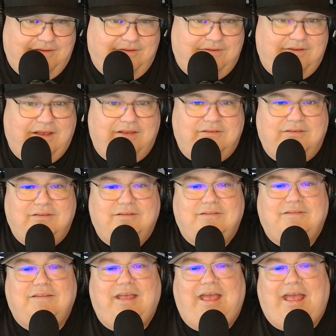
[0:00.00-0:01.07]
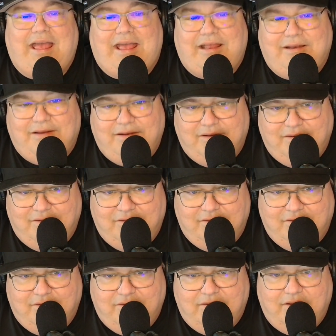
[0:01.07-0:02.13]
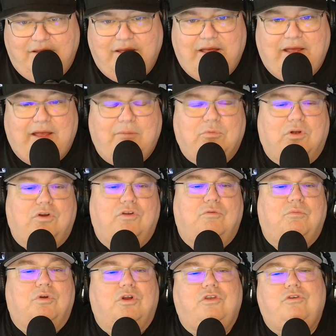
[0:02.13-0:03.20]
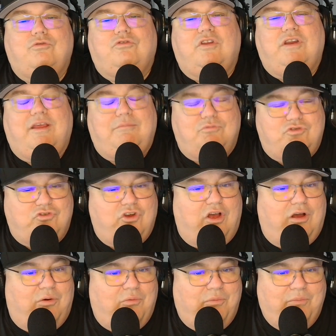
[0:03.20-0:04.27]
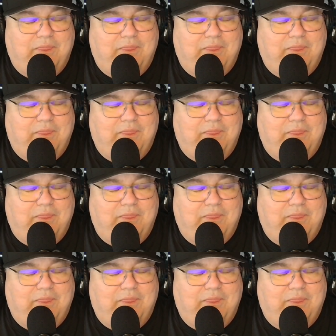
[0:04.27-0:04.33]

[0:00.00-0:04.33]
says, Dad, and we're gonna we're gonna use the name Joe.